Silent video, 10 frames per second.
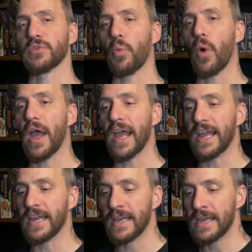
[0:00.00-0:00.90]

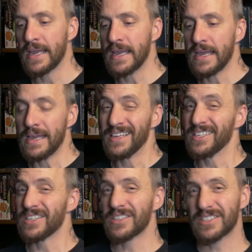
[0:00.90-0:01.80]
way,
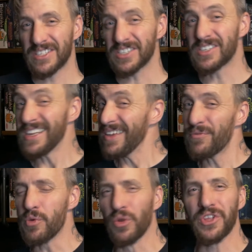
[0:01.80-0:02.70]

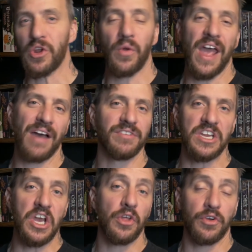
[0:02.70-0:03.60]
if you really don't have
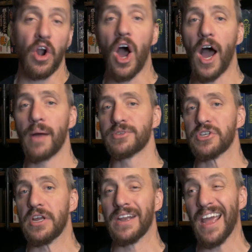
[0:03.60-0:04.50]
any other
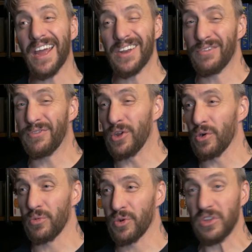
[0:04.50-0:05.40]
option, and if
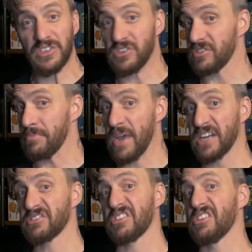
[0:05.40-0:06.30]
you're really just a
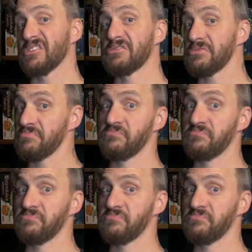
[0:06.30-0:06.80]
masochist.